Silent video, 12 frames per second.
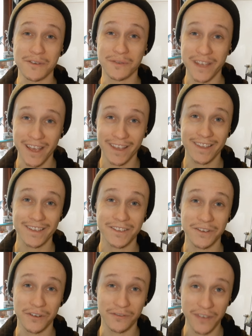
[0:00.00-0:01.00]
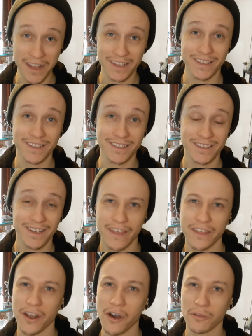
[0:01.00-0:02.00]
me, you take this to your advantage.
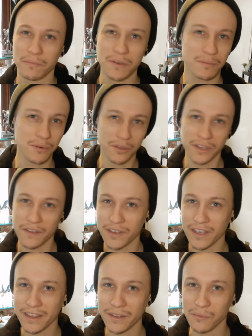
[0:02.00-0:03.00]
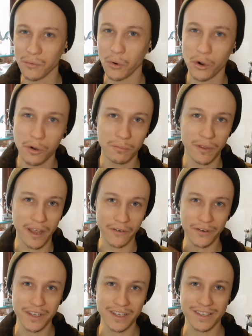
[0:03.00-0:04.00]
And then all the people living in the warm
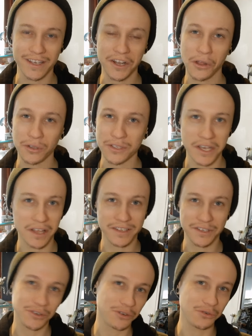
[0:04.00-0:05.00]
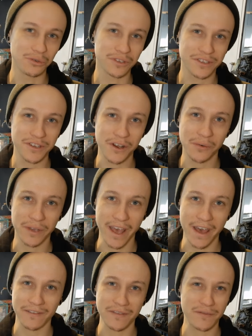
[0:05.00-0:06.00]
areas get all jealous of the cool snow we
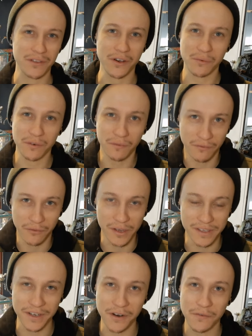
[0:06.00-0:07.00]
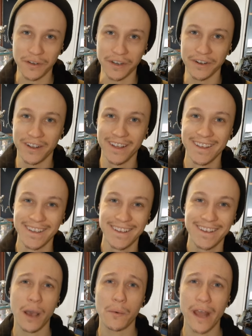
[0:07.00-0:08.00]
have, even though we're freezing over here.
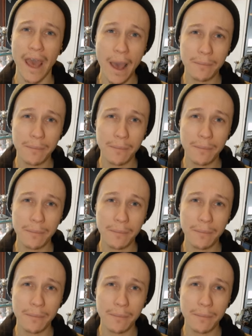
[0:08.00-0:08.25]
But I would